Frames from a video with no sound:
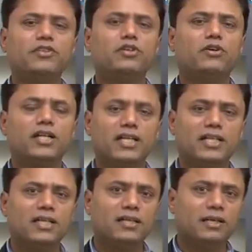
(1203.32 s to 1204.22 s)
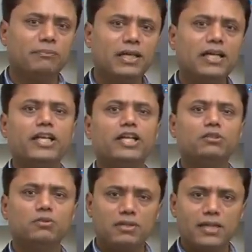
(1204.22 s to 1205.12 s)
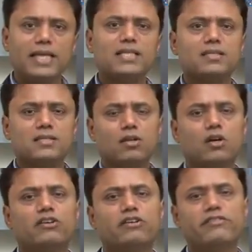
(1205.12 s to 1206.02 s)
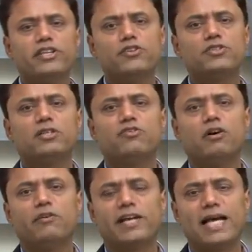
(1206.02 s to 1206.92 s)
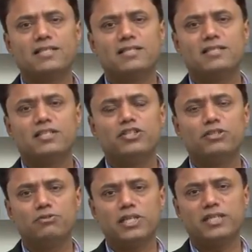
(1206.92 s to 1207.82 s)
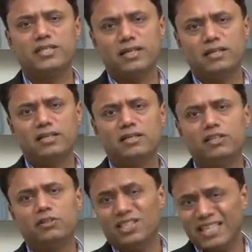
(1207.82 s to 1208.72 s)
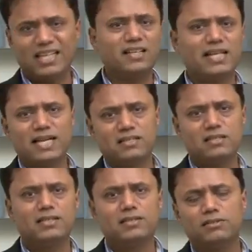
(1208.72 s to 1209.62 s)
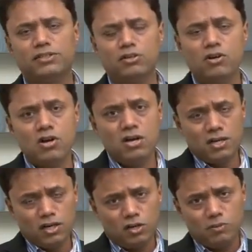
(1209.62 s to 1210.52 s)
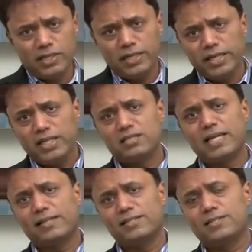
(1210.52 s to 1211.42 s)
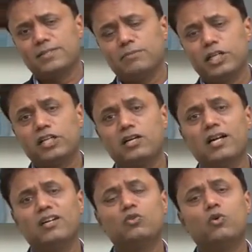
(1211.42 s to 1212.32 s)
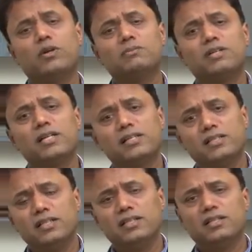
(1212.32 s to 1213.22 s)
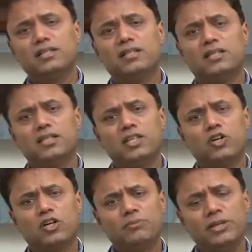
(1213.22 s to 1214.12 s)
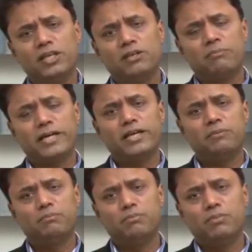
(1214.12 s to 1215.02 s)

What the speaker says: without the ability to raise a lot of revenues in the form of taxes and duties and indirect taxes, and government needs taxes, but it can't overburden the economy by